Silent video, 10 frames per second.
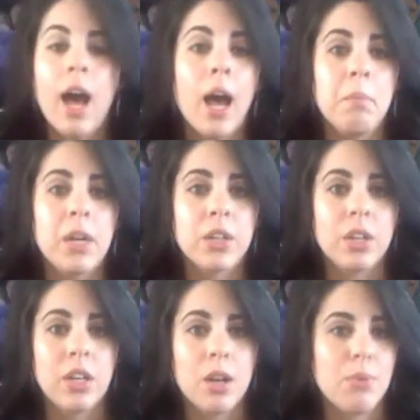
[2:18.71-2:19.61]
I'm not
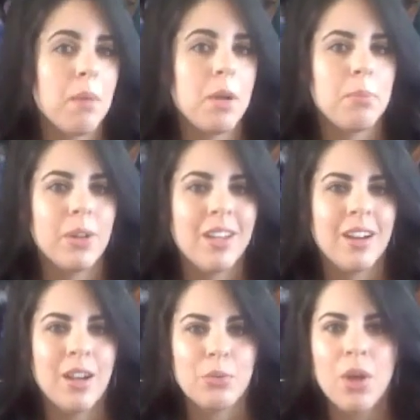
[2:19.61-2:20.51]
good enough, I'm not pretty
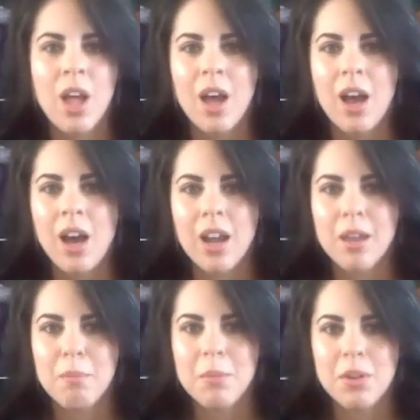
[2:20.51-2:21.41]
enough,
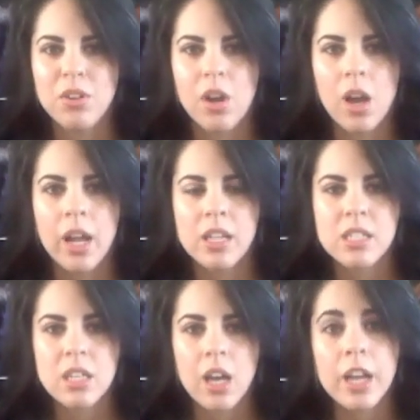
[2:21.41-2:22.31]

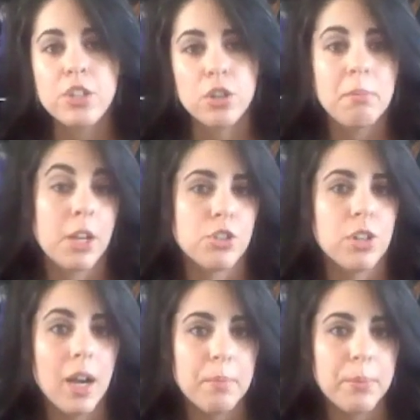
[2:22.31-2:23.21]
I don't measure
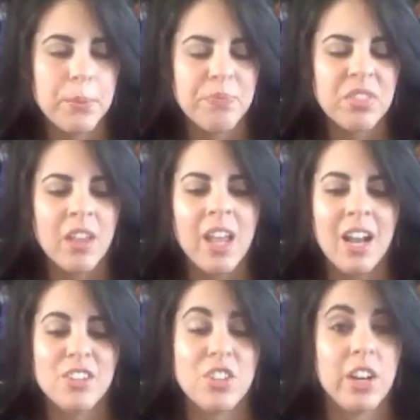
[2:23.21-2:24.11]
up. And
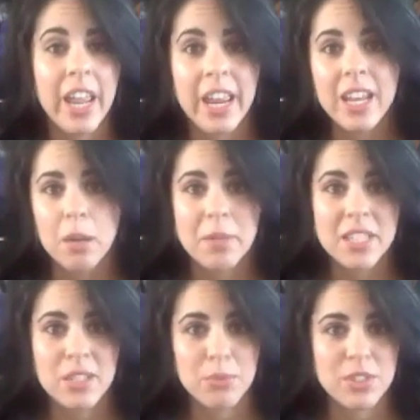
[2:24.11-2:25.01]
I started hating on
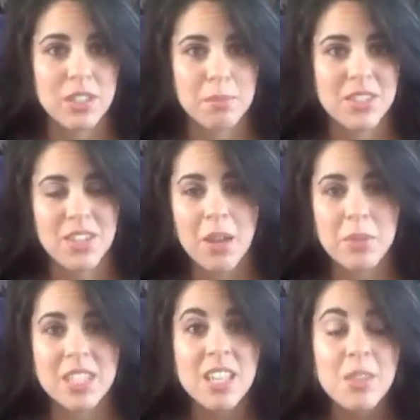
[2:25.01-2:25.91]
myself for 6 months. I
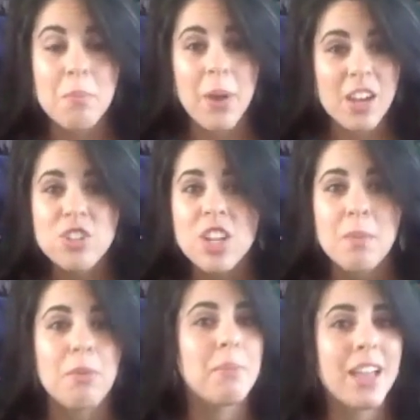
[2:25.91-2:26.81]
was in the best
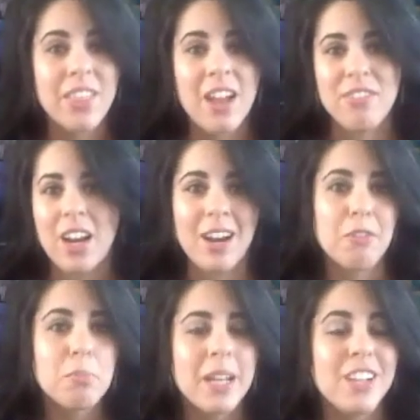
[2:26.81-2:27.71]
shape of my life that I'd
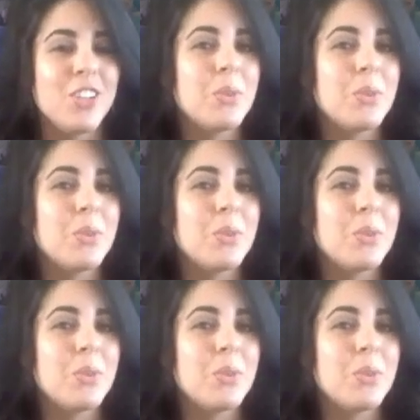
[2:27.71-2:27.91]
ever been in.